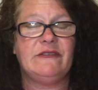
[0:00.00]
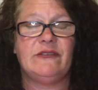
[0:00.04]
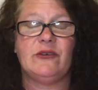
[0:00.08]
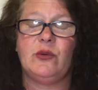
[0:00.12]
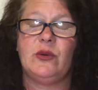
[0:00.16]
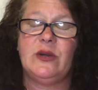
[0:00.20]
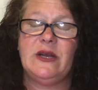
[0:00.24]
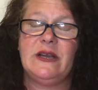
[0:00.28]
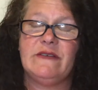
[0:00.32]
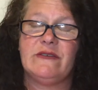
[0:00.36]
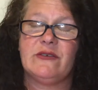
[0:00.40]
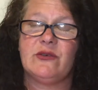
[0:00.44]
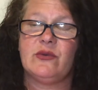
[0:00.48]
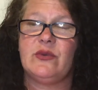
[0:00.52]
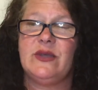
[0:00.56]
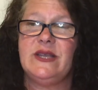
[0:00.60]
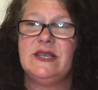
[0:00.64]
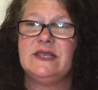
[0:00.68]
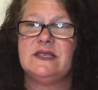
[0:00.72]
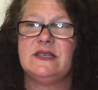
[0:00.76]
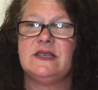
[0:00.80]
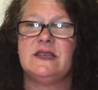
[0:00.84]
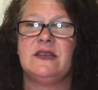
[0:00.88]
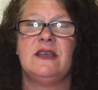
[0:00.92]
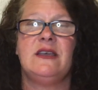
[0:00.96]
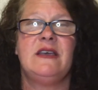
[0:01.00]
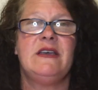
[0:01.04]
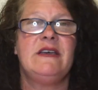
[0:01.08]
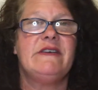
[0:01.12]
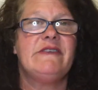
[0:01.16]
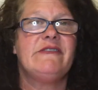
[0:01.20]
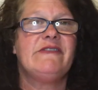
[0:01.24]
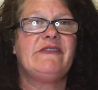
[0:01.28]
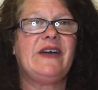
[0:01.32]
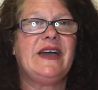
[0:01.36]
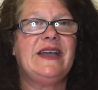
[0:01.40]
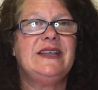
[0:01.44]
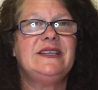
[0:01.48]
for whatever reason,
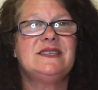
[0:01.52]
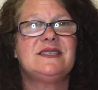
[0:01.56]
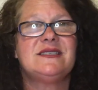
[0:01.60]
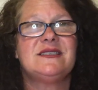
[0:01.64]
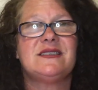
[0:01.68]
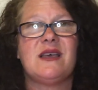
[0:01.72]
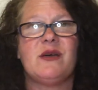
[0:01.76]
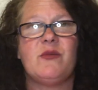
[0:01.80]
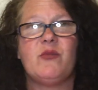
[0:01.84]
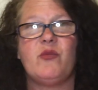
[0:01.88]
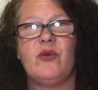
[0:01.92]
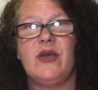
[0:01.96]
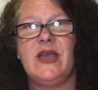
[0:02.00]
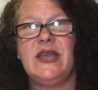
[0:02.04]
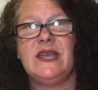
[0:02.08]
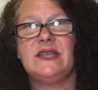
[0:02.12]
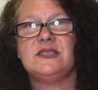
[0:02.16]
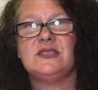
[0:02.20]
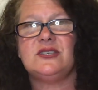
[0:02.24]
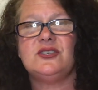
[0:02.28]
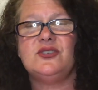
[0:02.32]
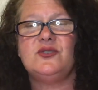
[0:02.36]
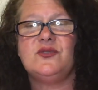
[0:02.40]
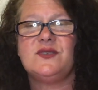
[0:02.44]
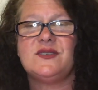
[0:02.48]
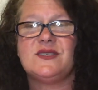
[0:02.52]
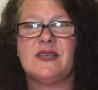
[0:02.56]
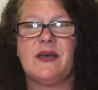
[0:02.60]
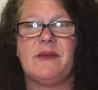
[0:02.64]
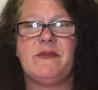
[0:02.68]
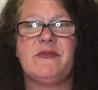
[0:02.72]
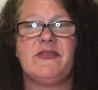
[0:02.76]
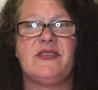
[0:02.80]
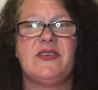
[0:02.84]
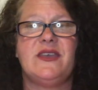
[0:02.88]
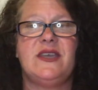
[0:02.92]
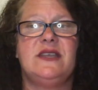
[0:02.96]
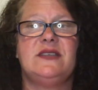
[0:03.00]
find some way to do
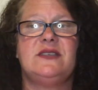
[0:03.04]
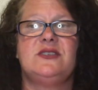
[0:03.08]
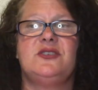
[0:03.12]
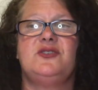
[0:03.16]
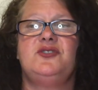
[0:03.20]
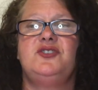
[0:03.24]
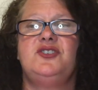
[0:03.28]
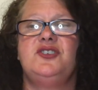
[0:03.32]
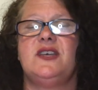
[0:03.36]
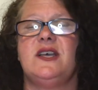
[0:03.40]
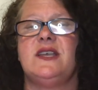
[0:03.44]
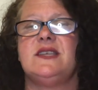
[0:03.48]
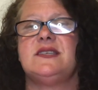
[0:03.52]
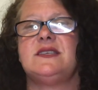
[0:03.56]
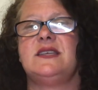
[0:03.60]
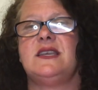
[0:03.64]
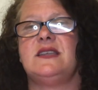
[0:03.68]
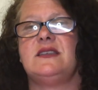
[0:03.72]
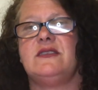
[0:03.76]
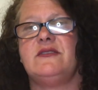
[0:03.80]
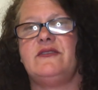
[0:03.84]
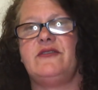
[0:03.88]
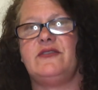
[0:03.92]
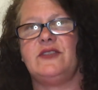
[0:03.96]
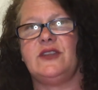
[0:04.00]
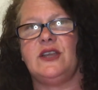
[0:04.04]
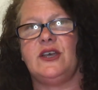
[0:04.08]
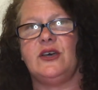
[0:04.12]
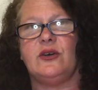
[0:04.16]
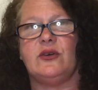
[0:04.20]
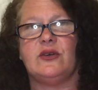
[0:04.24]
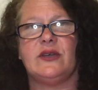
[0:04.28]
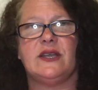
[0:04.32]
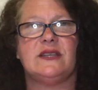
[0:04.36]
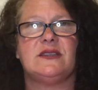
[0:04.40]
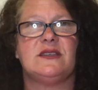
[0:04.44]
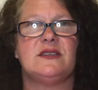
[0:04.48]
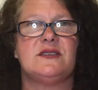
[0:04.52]
something to just get the
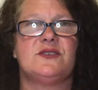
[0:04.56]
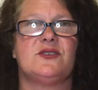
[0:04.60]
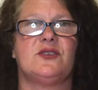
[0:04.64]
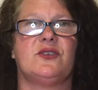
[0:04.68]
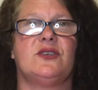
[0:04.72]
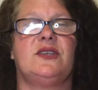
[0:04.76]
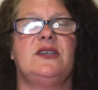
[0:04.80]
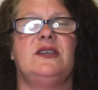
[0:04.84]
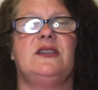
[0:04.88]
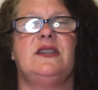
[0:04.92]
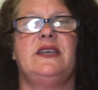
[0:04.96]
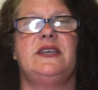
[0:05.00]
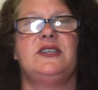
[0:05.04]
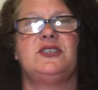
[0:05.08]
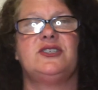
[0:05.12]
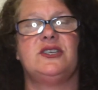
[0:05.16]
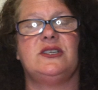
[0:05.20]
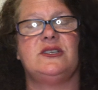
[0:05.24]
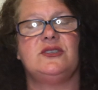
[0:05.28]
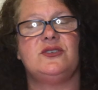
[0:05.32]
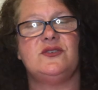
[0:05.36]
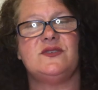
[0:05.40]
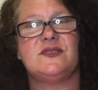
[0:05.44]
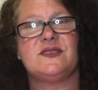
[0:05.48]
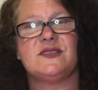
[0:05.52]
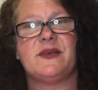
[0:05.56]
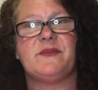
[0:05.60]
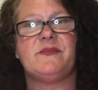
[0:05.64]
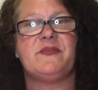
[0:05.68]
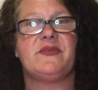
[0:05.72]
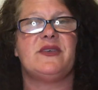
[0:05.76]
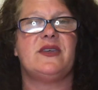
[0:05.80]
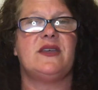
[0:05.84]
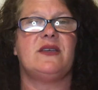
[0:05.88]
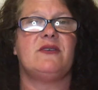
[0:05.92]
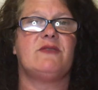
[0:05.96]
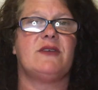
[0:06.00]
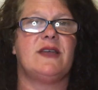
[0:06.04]
flow, get the circulation, do
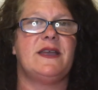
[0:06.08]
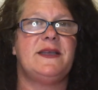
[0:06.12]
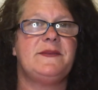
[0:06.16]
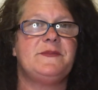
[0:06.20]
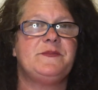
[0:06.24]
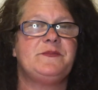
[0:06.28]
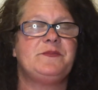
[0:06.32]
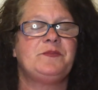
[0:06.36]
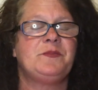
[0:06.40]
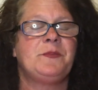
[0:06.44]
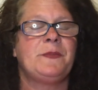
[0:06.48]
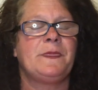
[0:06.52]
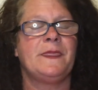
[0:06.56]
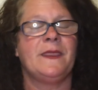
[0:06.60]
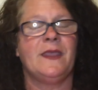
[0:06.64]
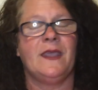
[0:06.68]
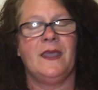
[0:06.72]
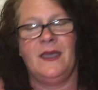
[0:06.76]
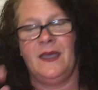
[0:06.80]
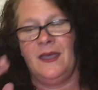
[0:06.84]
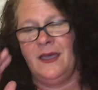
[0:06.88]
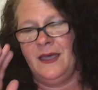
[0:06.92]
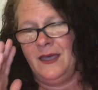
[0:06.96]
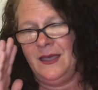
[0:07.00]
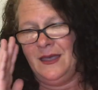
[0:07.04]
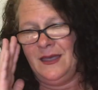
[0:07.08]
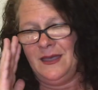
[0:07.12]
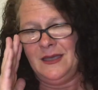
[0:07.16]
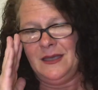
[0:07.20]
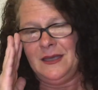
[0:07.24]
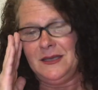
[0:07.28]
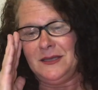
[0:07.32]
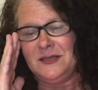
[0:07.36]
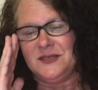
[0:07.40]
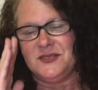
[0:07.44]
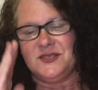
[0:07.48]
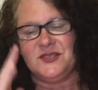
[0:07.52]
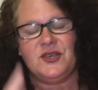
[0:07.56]
something, right?
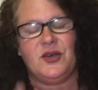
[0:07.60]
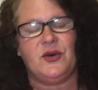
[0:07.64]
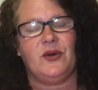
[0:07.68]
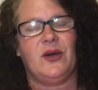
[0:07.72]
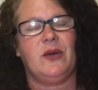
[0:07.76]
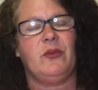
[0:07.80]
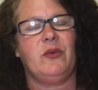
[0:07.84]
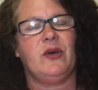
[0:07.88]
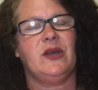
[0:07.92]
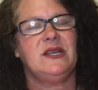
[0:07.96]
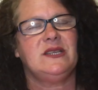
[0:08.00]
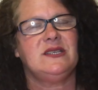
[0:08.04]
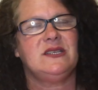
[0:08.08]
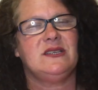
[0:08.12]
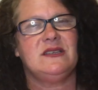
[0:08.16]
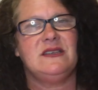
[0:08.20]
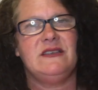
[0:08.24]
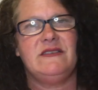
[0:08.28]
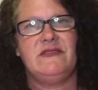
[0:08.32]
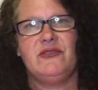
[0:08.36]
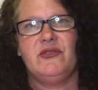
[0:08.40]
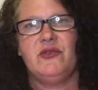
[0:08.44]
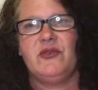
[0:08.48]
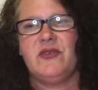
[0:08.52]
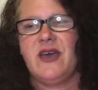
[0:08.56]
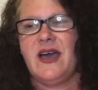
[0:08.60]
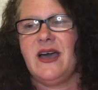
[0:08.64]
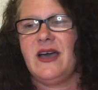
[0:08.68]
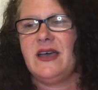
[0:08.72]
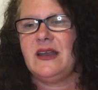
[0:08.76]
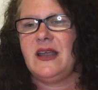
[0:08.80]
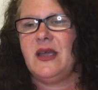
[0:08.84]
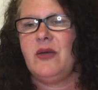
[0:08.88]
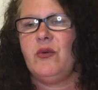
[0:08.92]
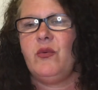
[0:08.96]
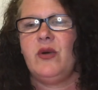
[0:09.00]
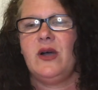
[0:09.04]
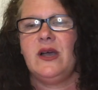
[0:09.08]
So I wanted to leave you with that.
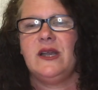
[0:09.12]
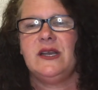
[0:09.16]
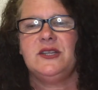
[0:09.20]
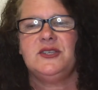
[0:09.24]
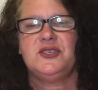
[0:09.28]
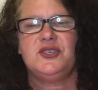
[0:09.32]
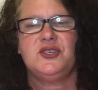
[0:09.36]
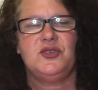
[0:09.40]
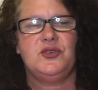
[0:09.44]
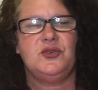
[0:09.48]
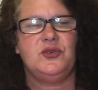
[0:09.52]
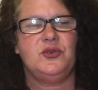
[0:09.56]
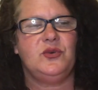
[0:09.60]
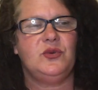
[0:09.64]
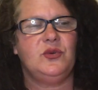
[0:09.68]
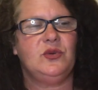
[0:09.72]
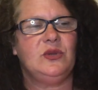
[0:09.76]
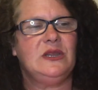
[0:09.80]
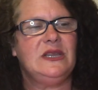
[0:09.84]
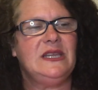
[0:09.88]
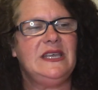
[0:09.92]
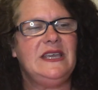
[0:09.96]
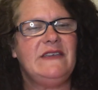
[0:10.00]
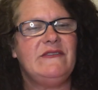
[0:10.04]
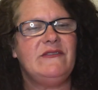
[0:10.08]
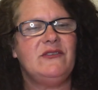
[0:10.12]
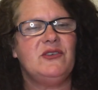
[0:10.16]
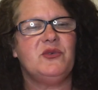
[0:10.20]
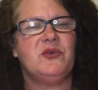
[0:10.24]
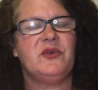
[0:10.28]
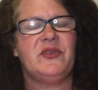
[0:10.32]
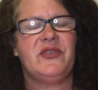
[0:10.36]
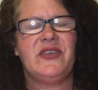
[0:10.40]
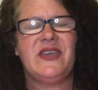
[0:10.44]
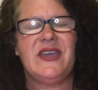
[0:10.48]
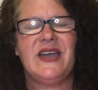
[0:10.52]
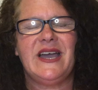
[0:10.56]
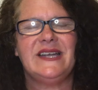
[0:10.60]
I wanted to leave you
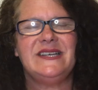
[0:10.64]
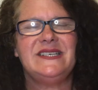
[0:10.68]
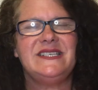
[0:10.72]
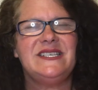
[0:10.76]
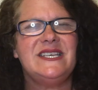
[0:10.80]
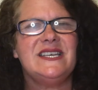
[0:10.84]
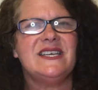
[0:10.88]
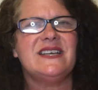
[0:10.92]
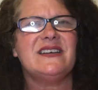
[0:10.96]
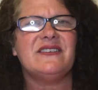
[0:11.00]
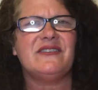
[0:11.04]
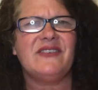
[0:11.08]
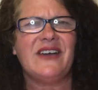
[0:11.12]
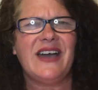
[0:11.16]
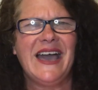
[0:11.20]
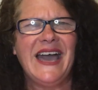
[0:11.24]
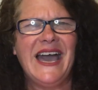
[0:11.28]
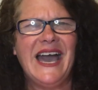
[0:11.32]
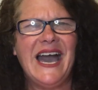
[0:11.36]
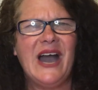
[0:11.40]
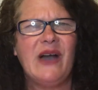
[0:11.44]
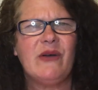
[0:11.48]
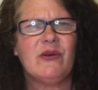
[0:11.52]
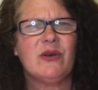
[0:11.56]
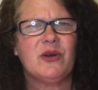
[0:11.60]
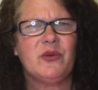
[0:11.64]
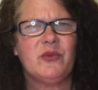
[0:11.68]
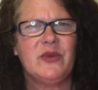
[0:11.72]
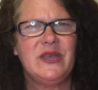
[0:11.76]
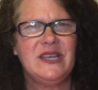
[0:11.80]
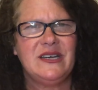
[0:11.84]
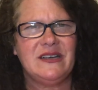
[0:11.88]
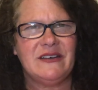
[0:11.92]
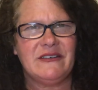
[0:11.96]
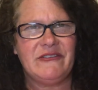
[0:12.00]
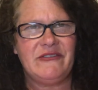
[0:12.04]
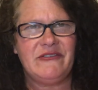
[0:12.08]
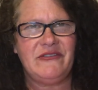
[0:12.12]
with the idea of how are we
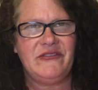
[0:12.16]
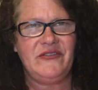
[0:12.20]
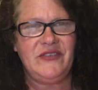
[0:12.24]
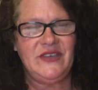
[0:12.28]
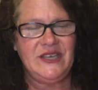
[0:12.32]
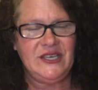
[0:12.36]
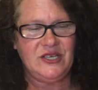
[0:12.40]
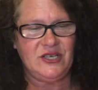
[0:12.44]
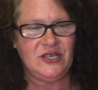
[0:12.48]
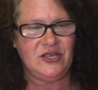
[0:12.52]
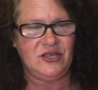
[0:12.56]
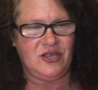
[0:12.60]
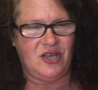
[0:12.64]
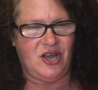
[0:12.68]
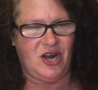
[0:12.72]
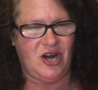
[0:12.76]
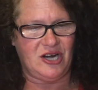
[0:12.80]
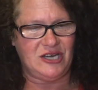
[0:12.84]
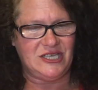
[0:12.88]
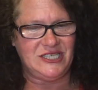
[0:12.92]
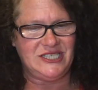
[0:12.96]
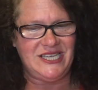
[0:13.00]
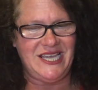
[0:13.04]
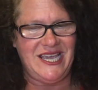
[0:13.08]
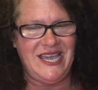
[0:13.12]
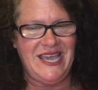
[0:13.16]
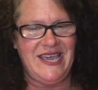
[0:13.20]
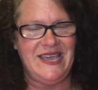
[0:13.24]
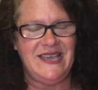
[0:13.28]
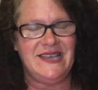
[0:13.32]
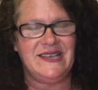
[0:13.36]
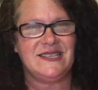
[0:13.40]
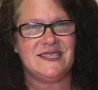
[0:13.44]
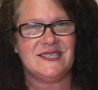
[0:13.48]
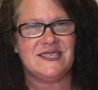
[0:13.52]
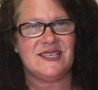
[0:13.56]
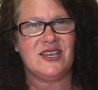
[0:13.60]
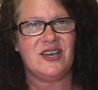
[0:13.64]
going to fill our
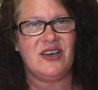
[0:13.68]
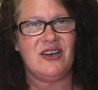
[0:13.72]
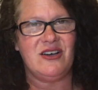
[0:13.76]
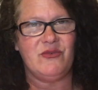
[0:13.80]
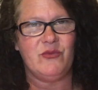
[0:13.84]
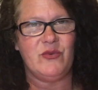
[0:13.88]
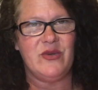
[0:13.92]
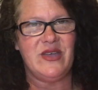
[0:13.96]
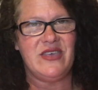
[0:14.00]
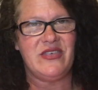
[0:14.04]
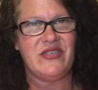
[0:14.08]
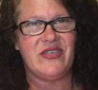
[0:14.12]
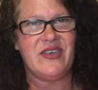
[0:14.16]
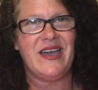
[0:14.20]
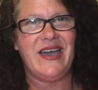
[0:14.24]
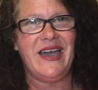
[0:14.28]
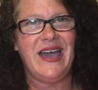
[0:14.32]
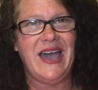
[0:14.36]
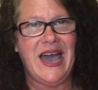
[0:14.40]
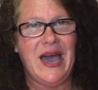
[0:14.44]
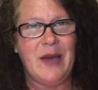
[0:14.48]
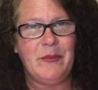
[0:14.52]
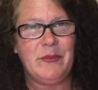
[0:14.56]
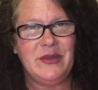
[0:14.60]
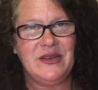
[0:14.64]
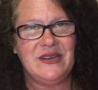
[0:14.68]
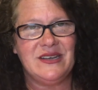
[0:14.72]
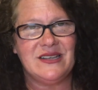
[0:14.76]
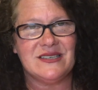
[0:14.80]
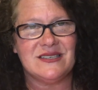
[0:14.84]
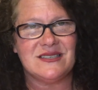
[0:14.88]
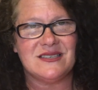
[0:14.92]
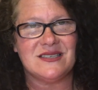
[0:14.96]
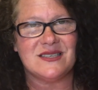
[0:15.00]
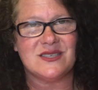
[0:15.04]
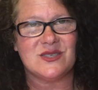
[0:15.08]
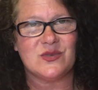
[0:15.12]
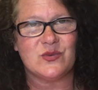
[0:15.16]
tanks with happiness
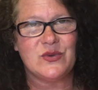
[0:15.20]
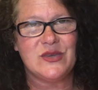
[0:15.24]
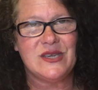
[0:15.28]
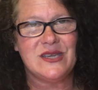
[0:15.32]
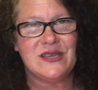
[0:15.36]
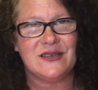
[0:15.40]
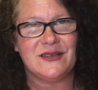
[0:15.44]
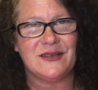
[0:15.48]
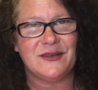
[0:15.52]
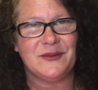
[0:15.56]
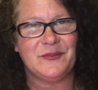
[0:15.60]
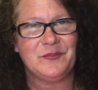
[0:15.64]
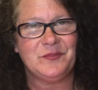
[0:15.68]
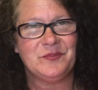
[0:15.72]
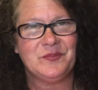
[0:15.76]
this week.